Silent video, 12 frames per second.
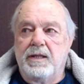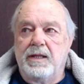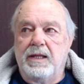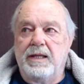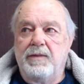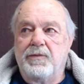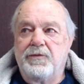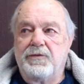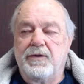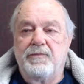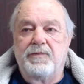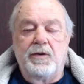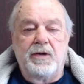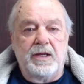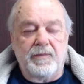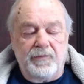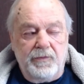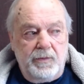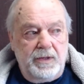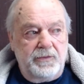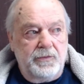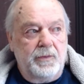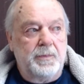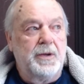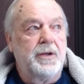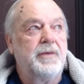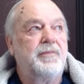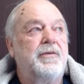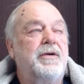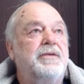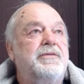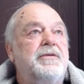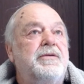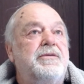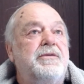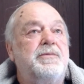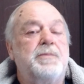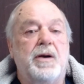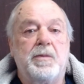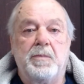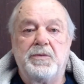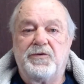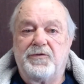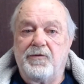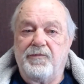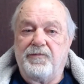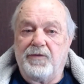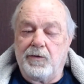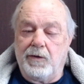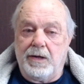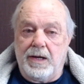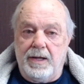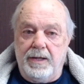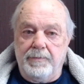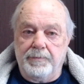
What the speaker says: he was very influential. But for instance, this Buckminster Fuller guy,